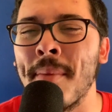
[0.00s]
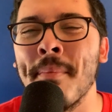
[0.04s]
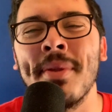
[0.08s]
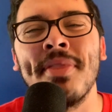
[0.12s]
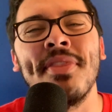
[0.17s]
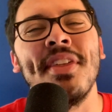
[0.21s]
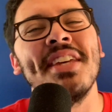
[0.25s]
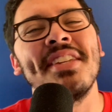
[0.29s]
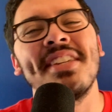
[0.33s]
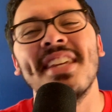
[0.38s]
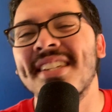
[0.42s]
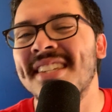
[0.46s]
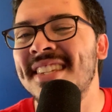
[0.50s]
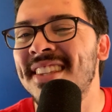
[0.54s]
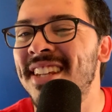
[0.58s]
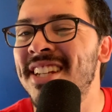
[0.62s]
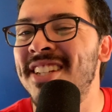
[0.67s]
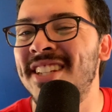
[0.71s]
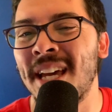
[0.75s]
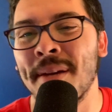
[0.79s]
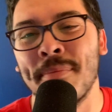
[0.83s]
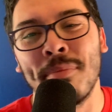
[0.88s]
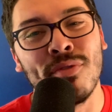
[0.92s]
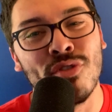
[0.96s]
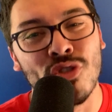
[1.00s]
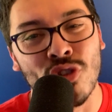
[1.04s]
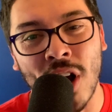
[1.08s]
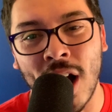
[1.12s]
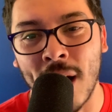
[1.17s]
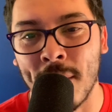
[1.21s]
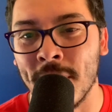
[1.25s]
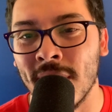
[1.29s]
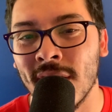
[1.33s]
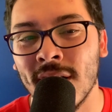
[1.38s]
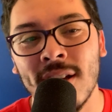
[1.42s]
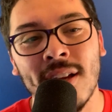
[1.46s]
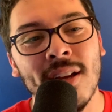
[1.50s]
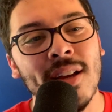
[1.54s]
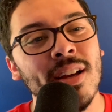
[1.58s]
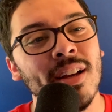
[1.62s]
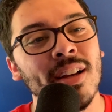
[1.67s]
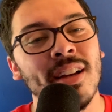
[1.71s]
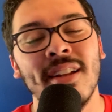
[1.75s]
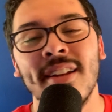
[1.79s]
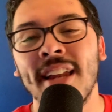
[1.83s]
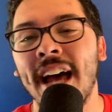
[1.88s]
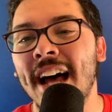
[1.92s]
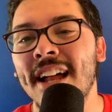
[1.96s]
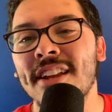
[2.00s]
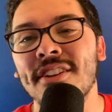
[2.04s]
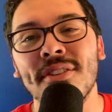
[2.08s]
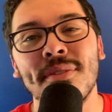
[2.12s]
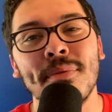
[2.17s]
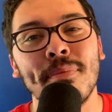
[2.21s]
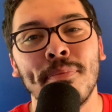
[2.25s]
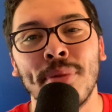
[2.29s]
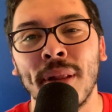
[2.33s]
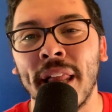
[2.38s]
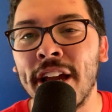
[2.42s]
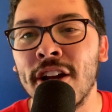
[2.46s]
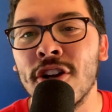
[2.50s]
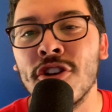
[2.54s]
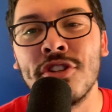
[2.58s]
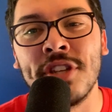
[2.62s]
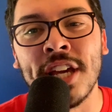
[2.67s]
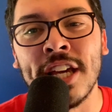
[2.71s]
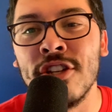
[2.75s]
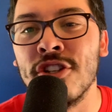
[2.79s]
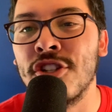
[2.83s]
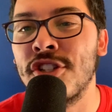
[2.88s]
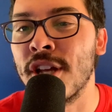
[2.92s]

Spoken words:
But this isn't the type of drama. Not players saying